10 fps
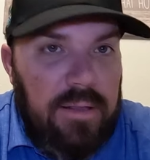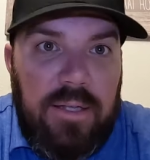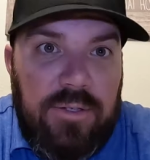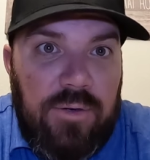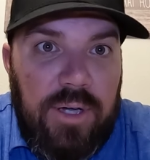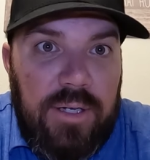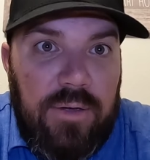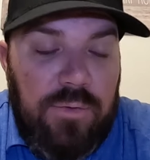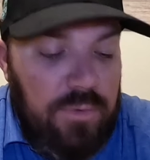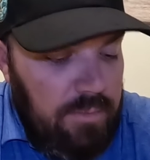let's go ahead and
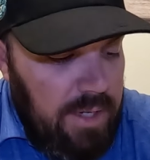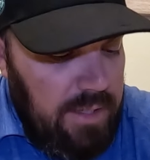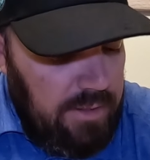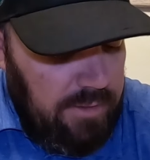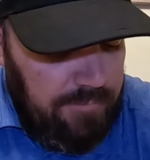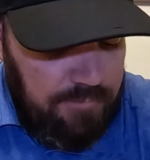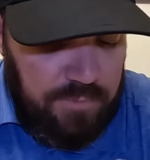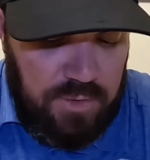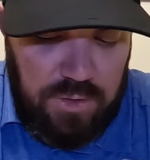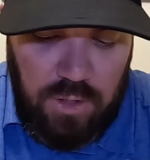go through the baits.
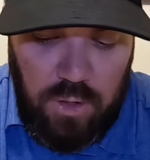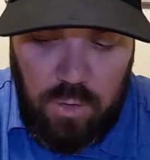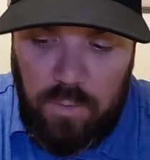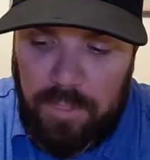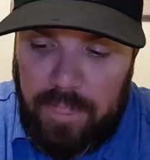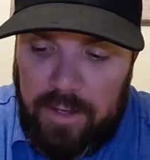So